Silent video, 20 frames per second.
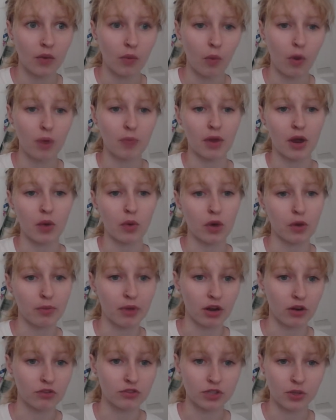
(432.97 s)
one might work
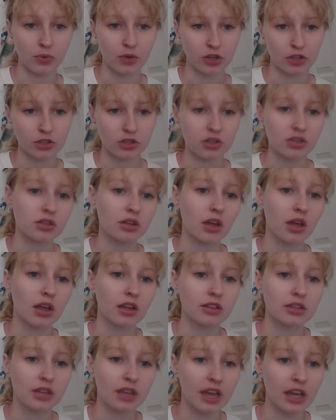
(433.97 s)
better for someone else, because
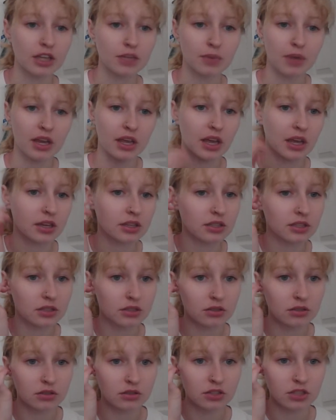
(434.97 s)
it's a
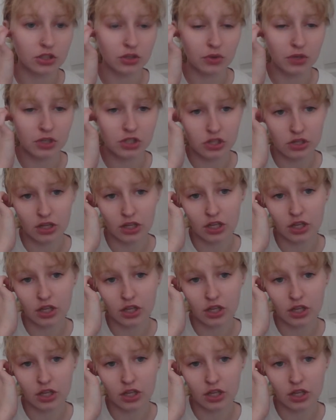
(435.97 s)
case-by-case situation.